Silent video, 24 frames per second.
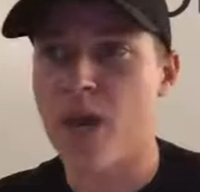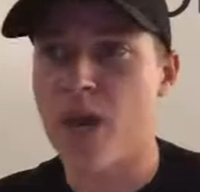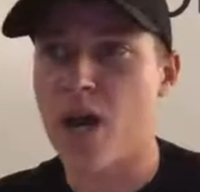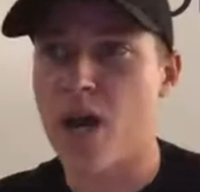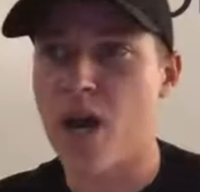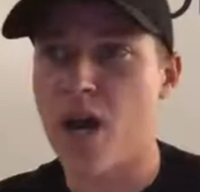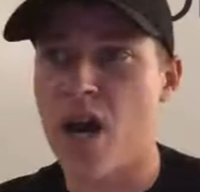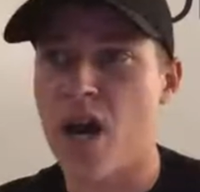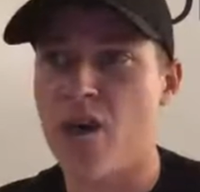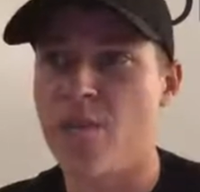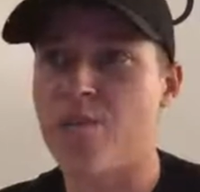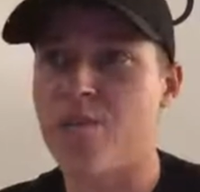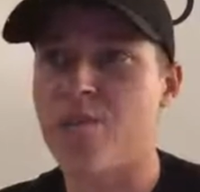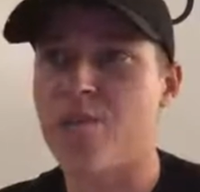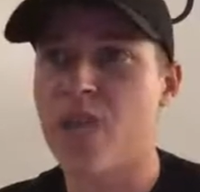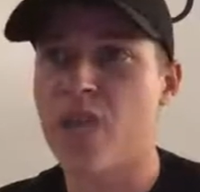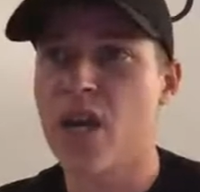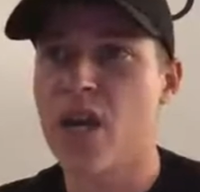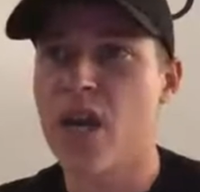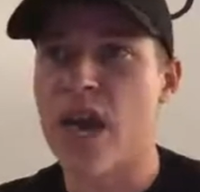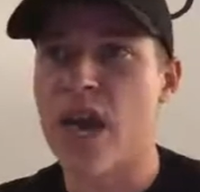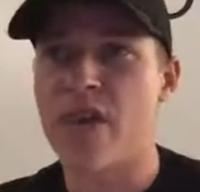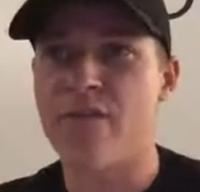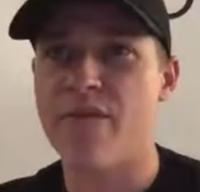
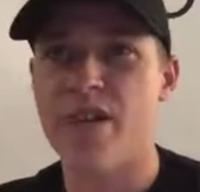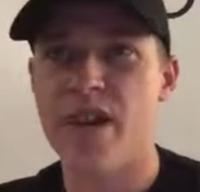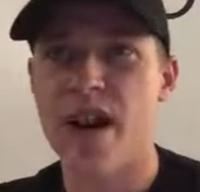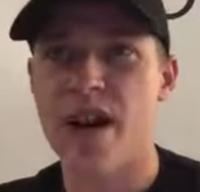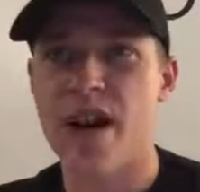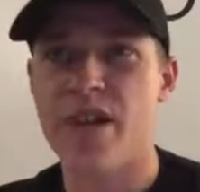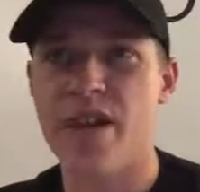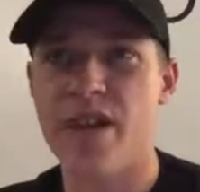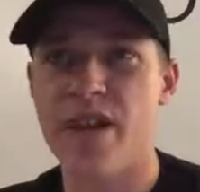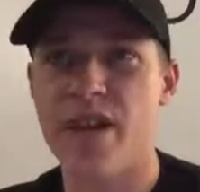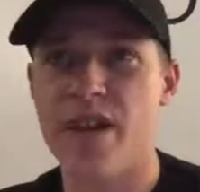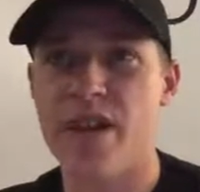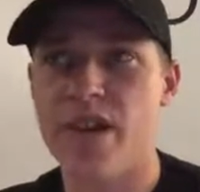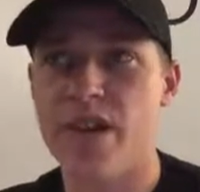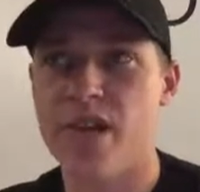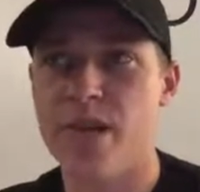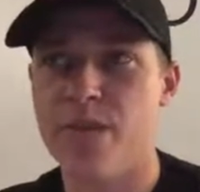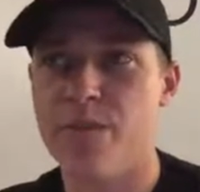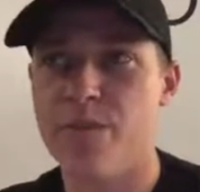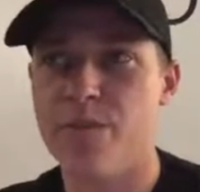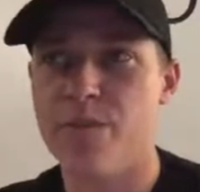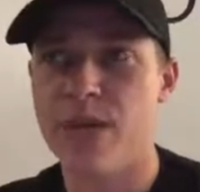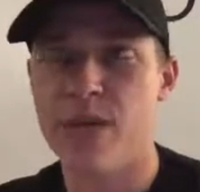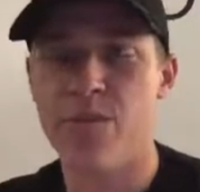Have you had
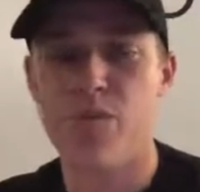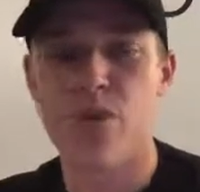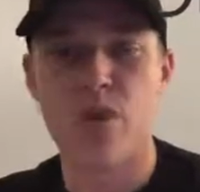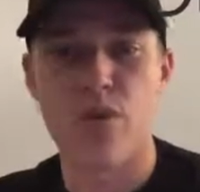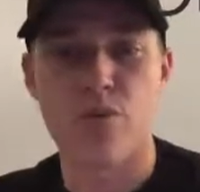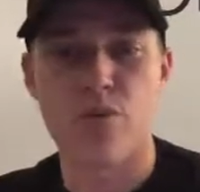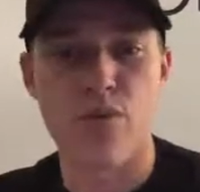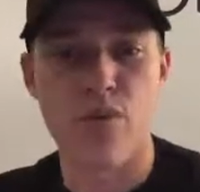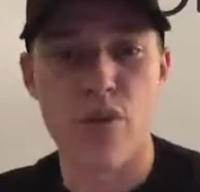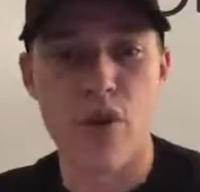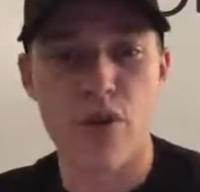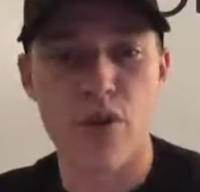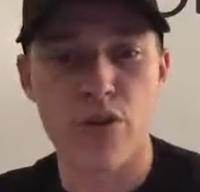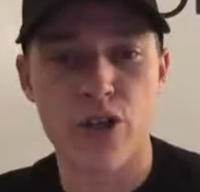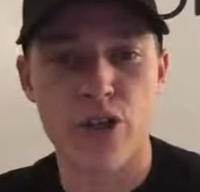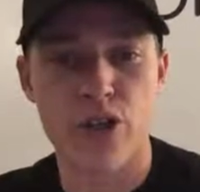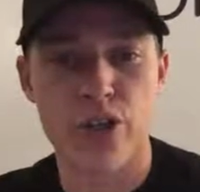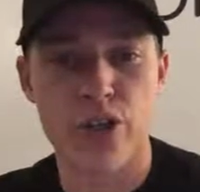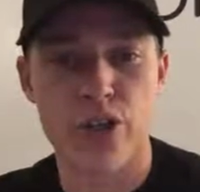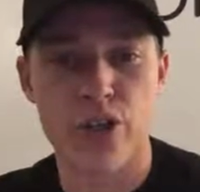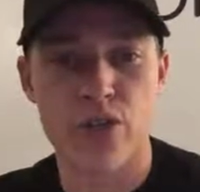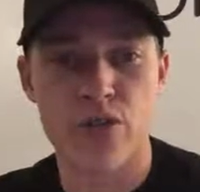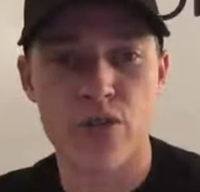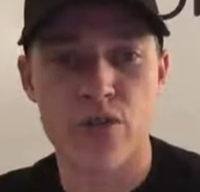any people approach
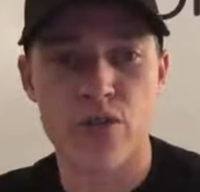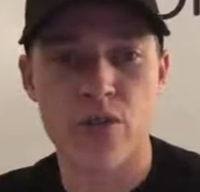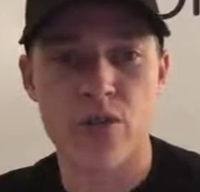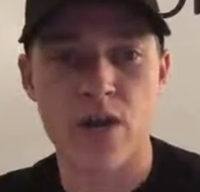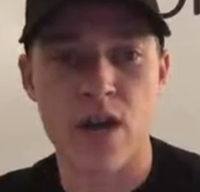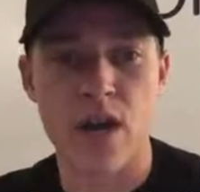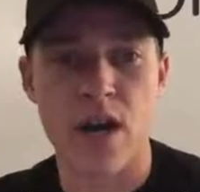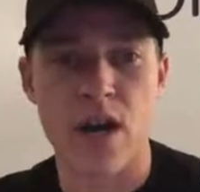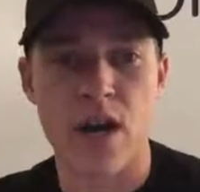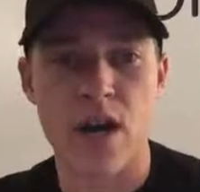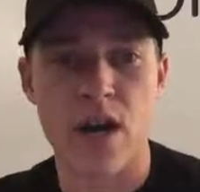you,